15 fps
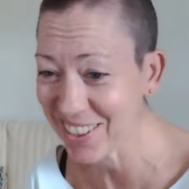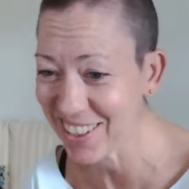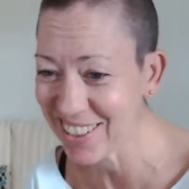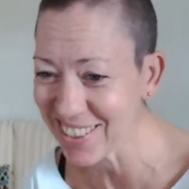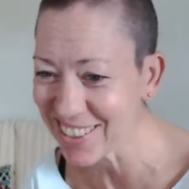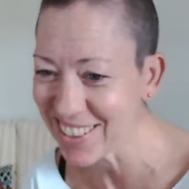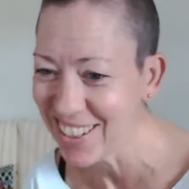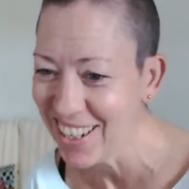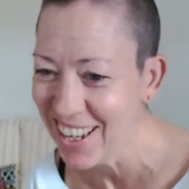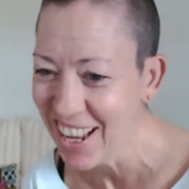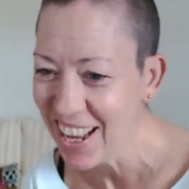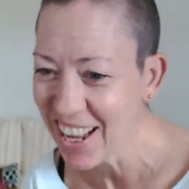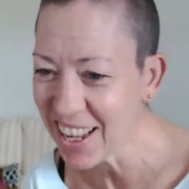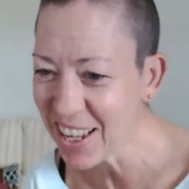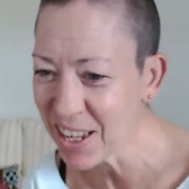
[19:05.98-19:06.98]

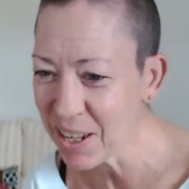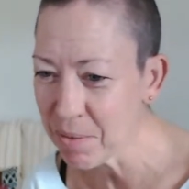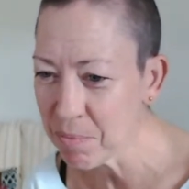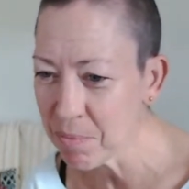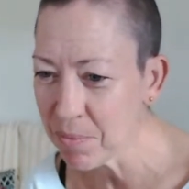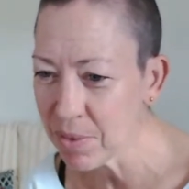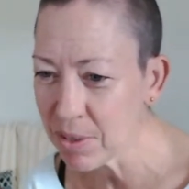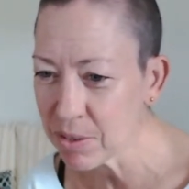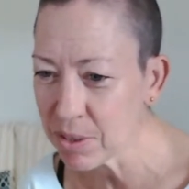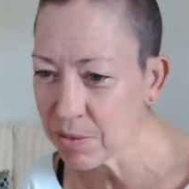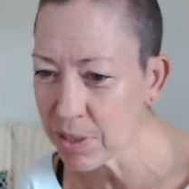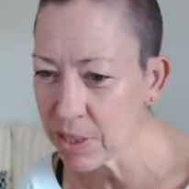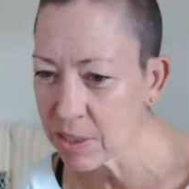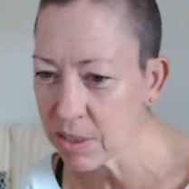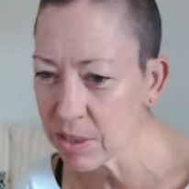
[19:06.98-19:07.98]
Chris? A lot
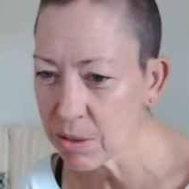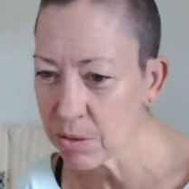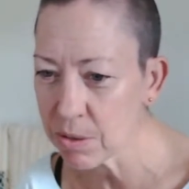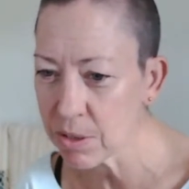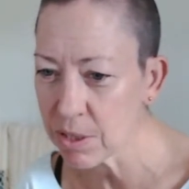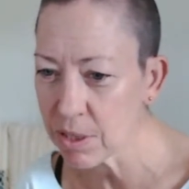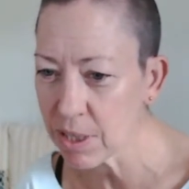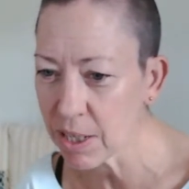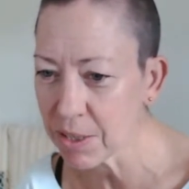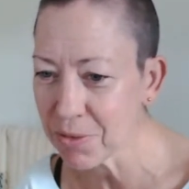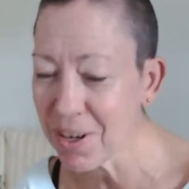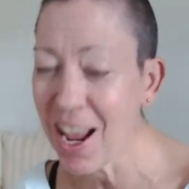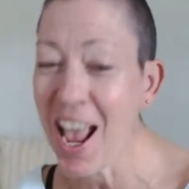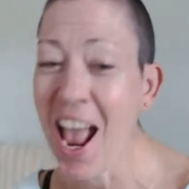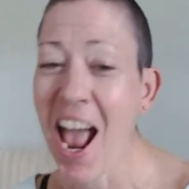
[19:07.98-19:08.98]
of it I sold to
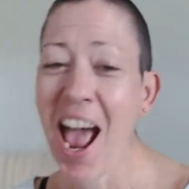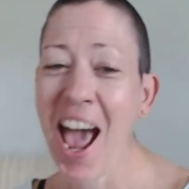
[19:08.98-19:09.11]
Catherine.